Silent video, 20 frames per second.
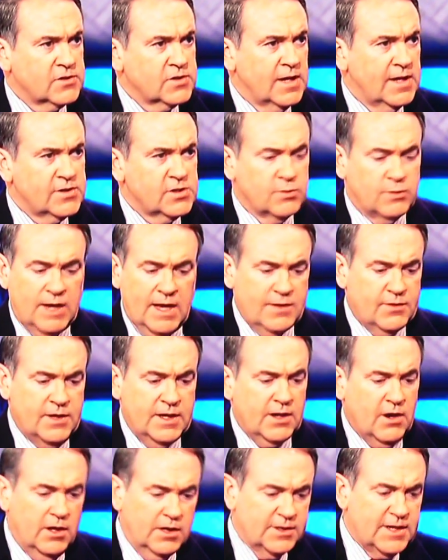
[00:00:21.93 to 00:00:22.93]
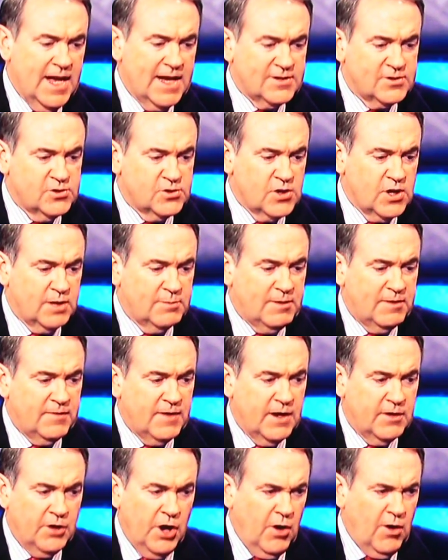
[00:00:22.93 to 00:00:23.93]
And I said, well, I think all taxes ought to be
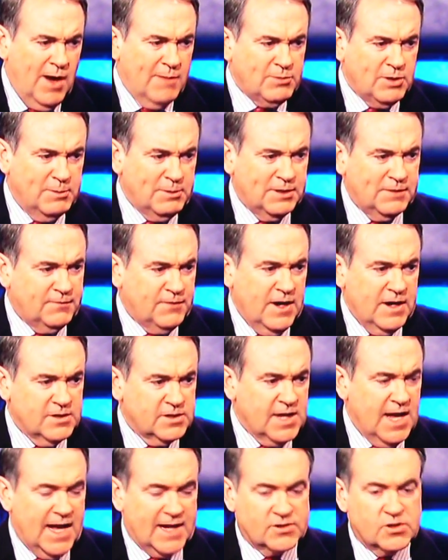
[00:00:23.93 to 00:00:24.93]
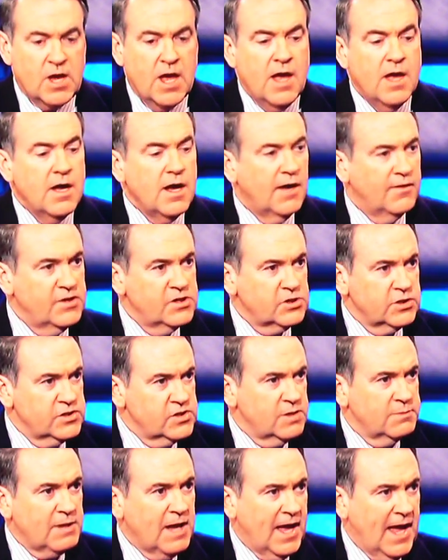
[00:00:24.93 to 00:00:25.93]
fair. No, I'm talking about the fair tax. Eventually,
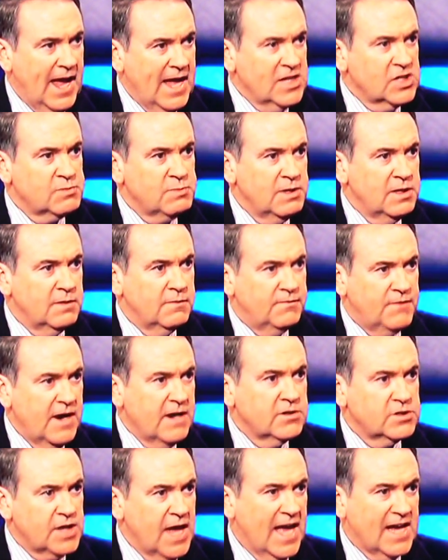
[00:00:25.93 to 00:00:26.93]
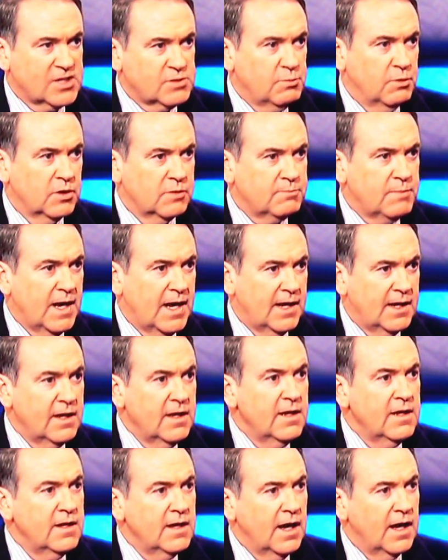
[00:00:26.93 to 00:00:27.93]
some guy hands me the fair tax book by
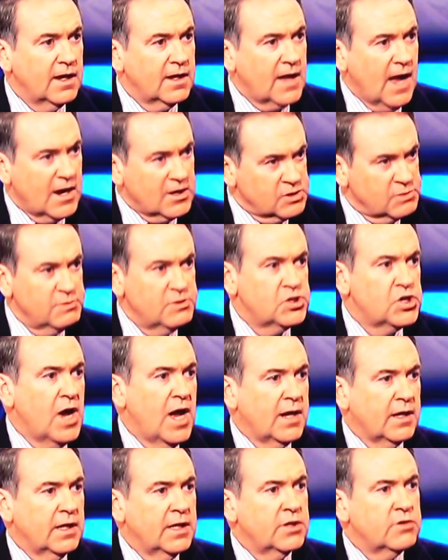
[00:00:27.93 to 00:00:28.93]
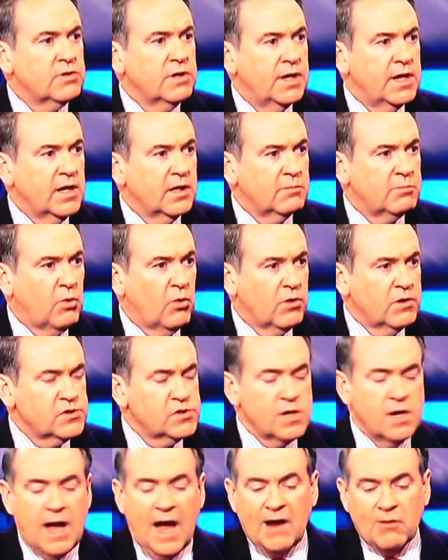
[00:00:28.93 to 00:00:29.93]
Congressman John Linder and Neil Bortz.
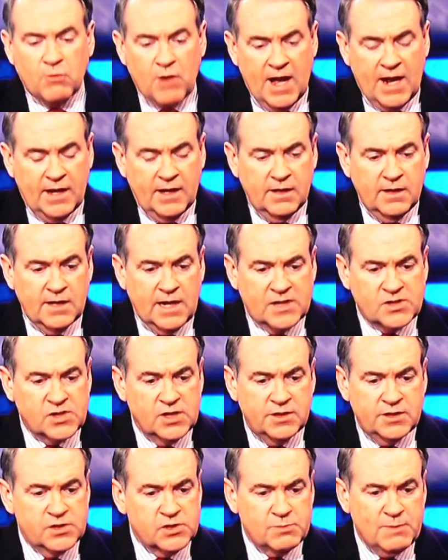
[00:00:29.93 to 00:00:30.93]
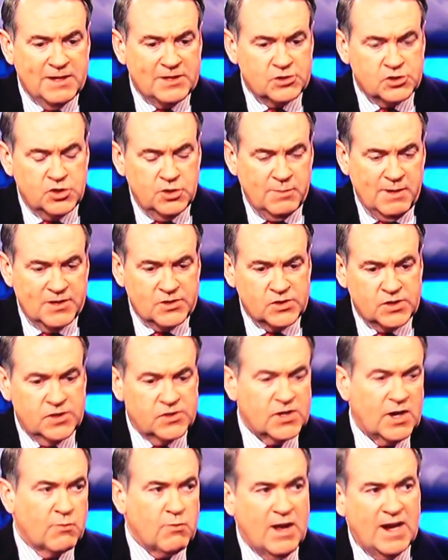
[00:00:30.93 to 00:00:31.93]
I read it. I said, this makes too much sense.
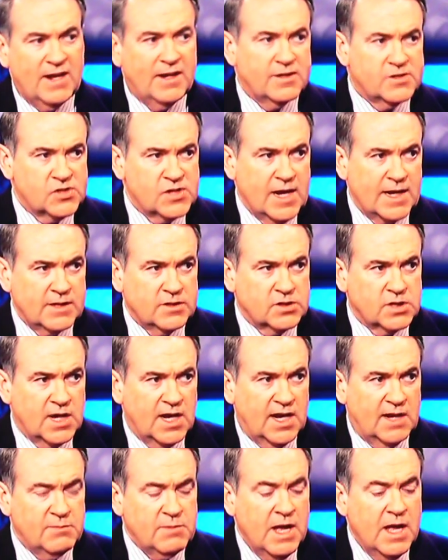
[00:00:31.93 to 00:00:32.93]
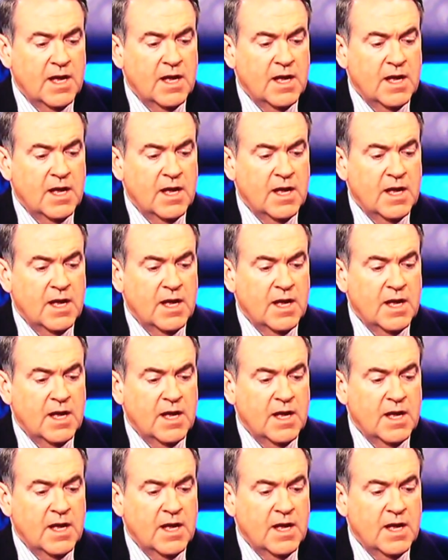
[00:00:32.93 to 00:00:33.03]
I read it a second time.